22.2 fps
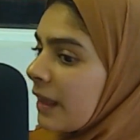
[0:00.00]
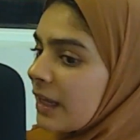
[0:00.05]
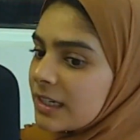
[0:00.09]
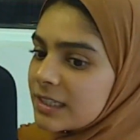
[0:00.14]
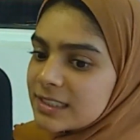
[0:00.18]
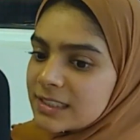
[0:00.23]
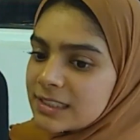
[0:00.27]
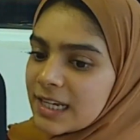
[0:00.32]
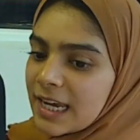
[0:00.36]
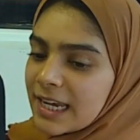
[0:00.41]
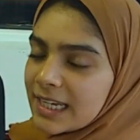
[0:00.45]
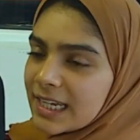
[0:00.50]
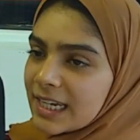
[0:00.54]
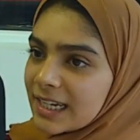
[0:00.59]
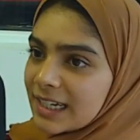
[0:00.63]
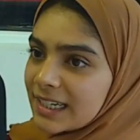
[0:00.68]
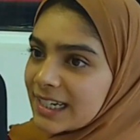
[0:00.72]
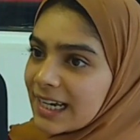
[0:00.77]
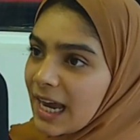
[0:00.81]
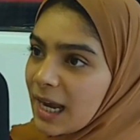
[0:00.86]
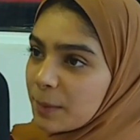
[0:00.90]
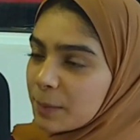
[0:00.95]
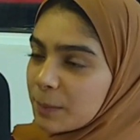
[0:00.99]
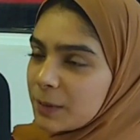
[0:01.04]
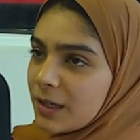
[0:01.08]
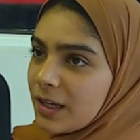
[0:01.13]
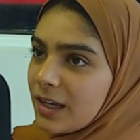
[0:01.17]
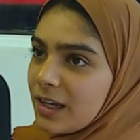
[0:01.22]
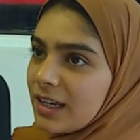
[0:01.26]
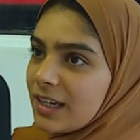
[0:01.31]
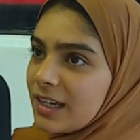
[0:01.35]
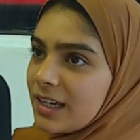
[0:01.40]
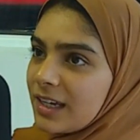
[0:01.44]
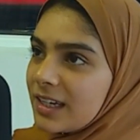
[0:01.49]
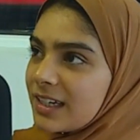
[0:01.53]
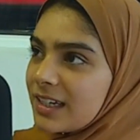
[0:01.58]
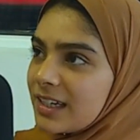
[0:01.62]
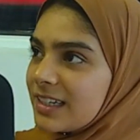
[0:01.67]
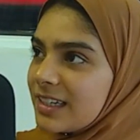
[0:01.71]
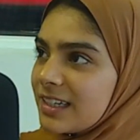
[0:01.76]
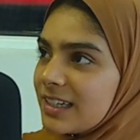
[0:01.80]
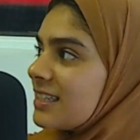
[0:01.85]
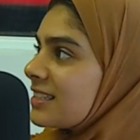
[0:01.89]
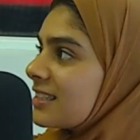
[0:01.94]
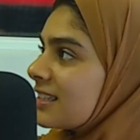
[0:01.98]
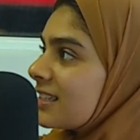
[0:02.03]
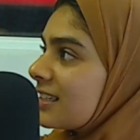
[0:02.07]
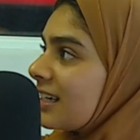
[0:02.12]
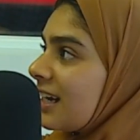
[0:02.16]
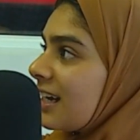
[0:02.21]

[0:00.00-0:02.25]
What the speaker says: taking a gap year is...